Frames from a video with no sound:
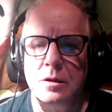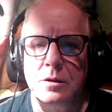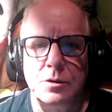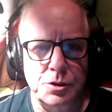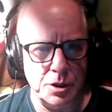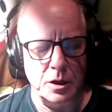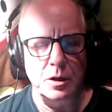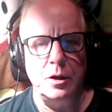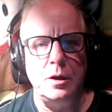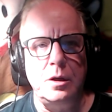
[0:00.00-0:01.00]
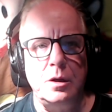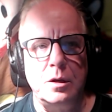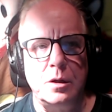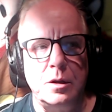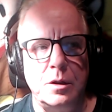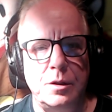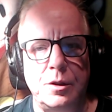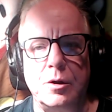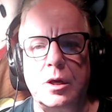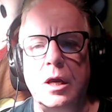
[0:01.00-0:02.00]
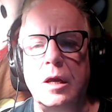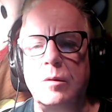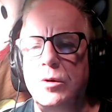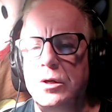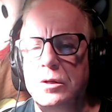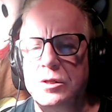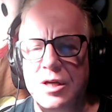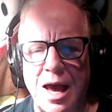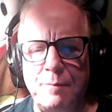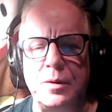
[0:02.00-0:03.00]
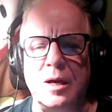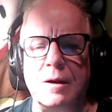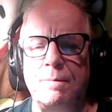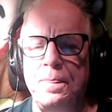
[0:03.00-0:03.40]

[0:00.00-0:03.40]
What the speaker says: suddenly there came a tapping,